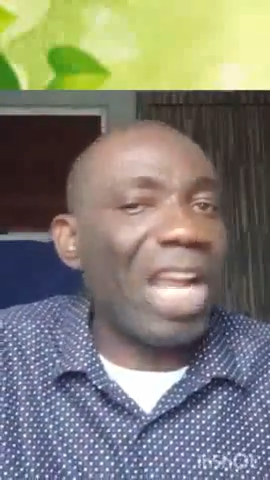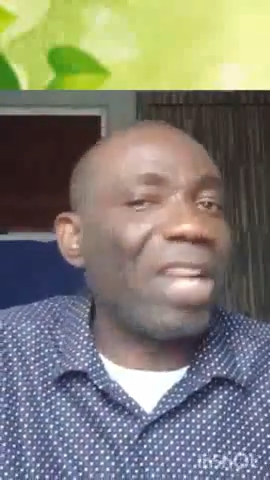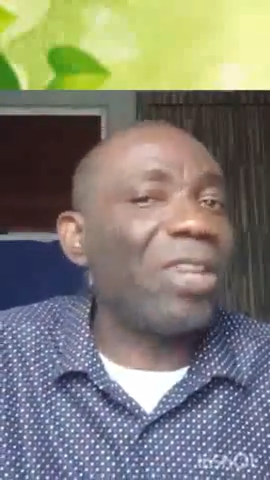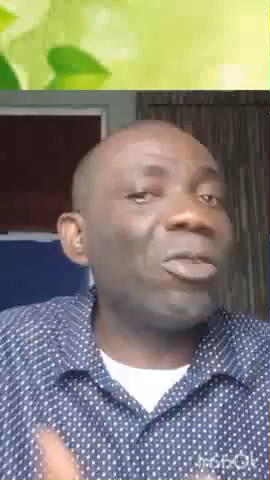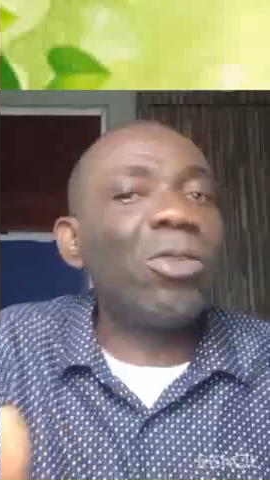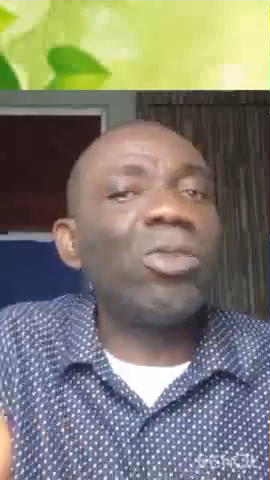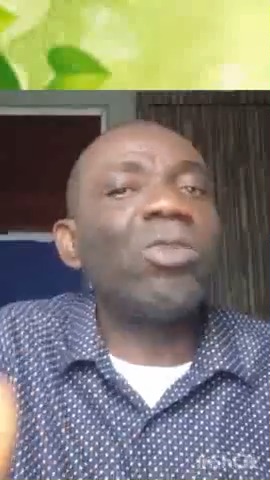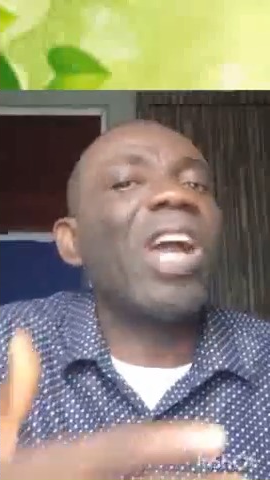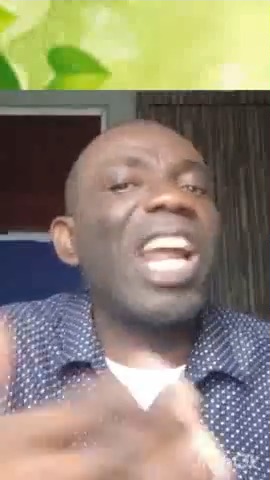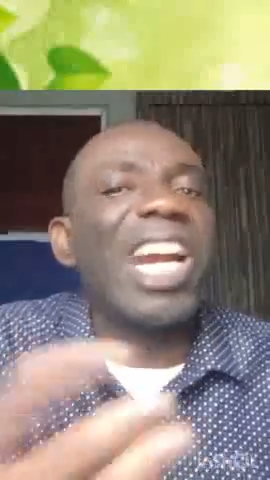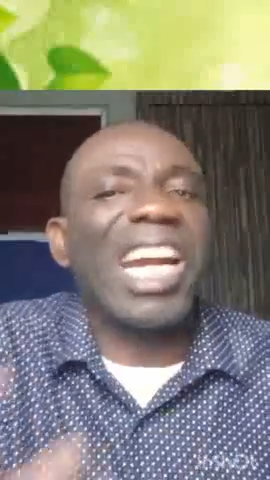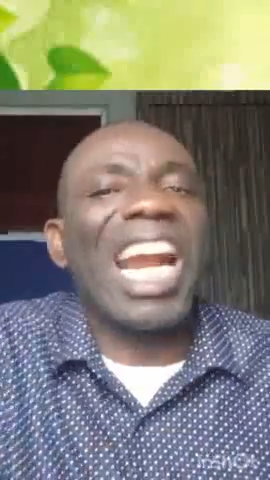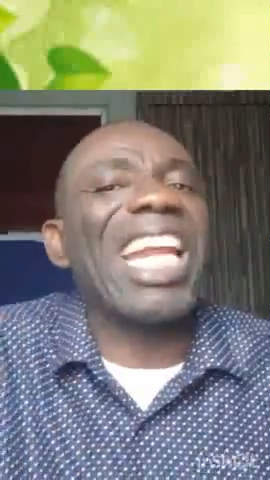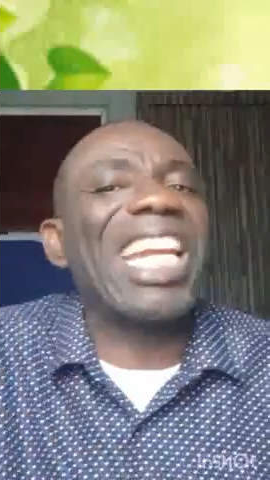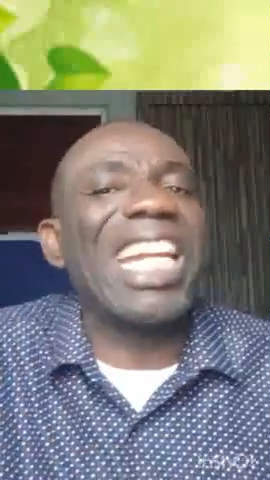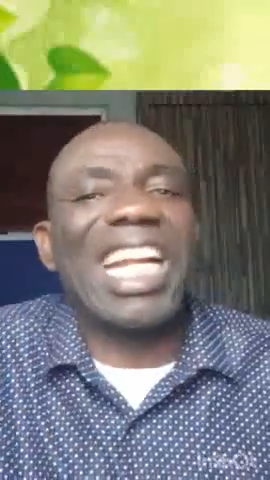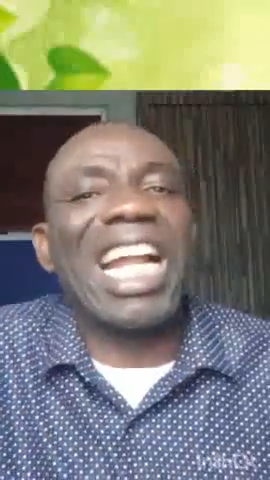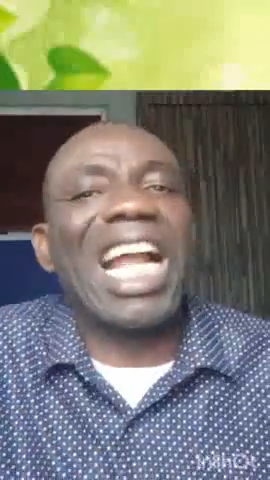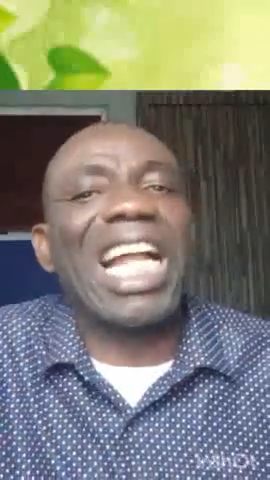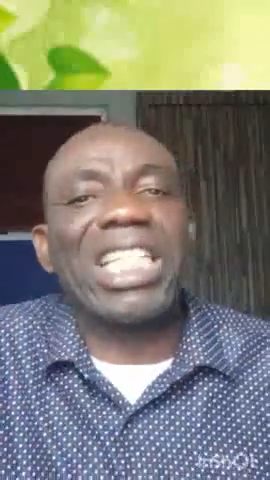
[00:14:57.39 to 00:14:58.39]
I know you are a
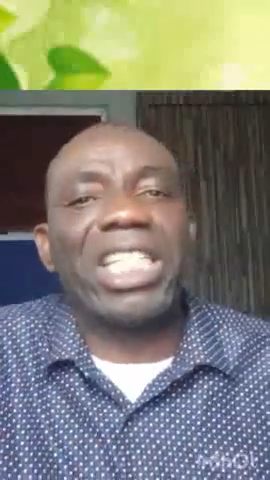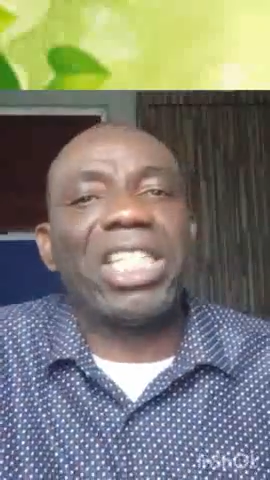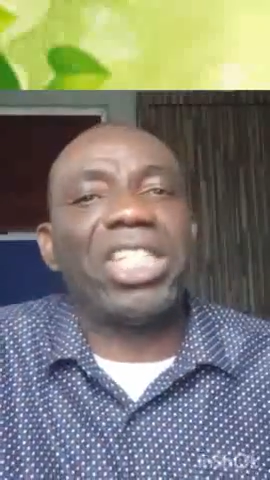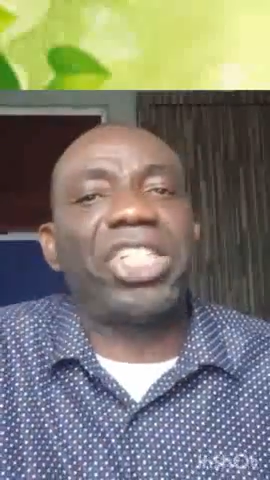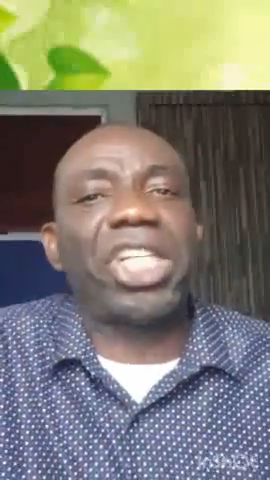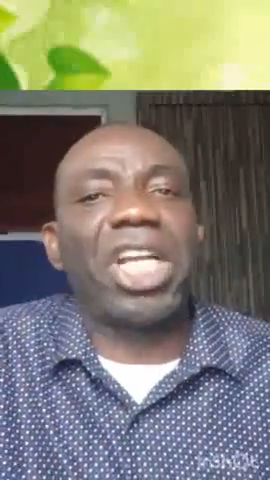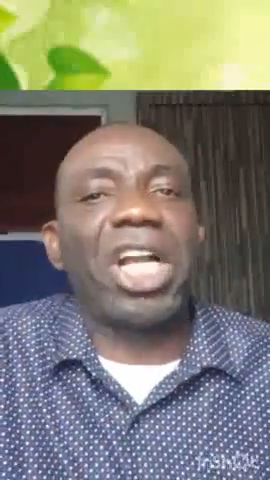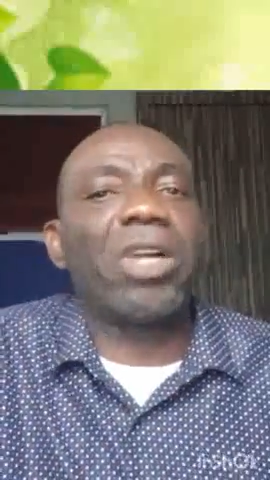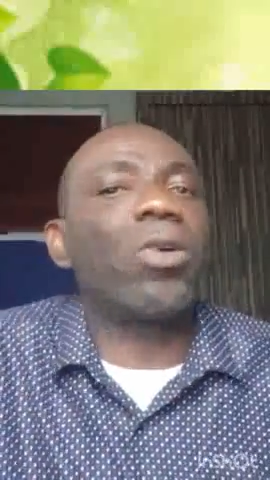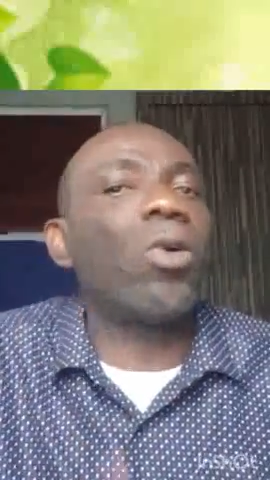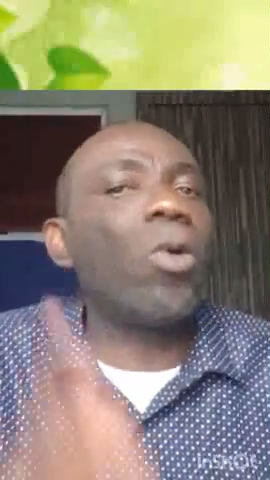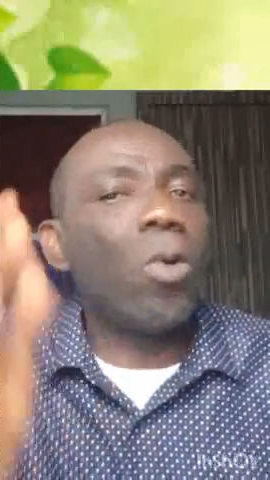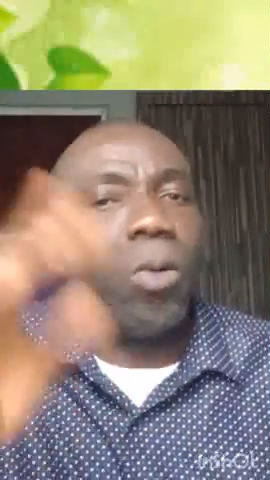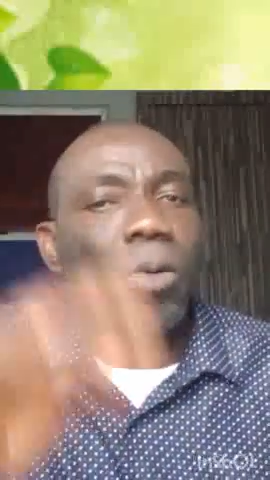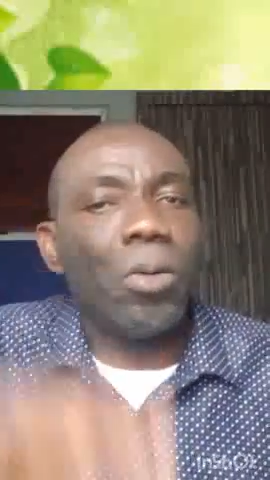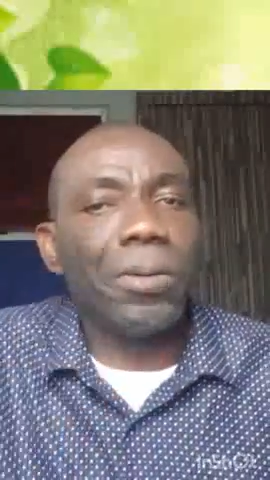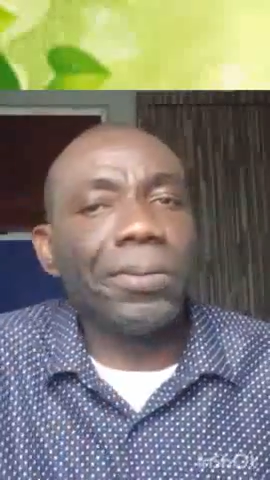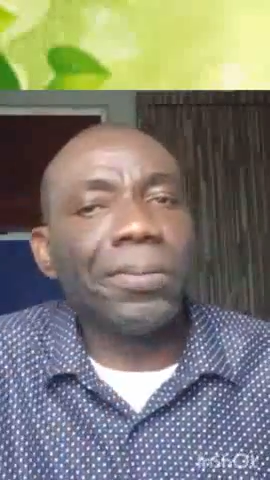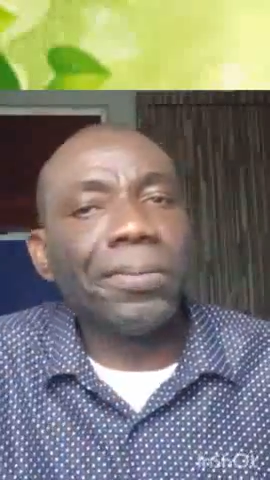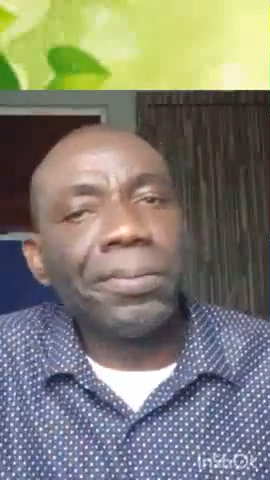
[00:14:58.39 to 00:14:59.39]
radical teacher.
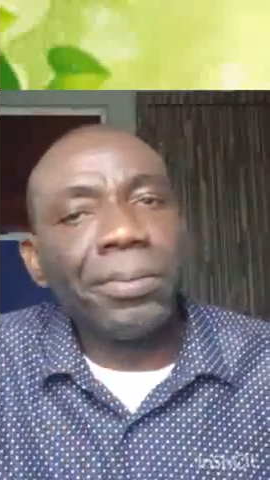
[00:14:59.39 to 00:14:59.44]
Go.